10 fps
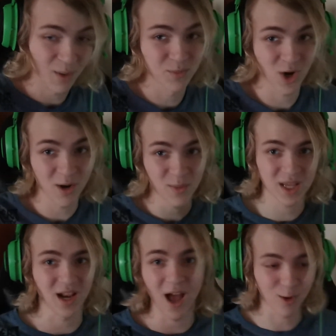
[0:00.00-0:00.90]
I'm trying to
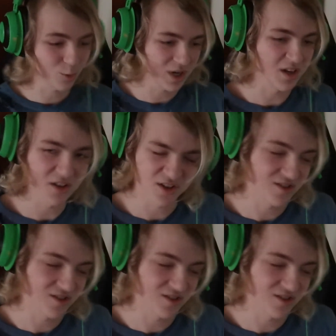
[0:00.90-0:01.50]
make it Halloween